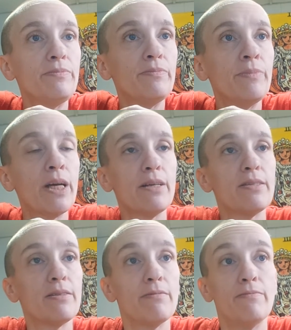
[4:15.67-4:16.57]

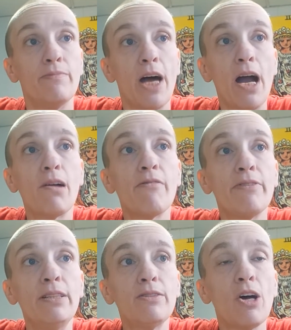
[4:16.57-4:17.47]
because the
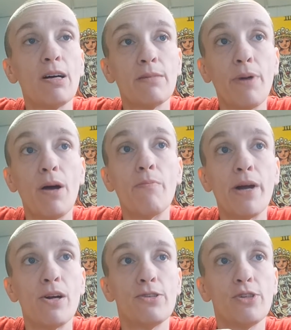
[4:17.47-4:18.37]
Hierophant talks about
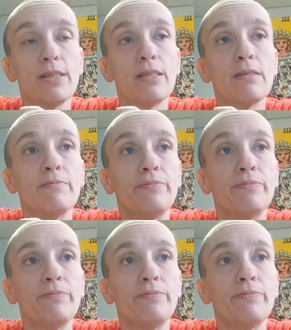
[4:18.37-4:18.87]
marriages,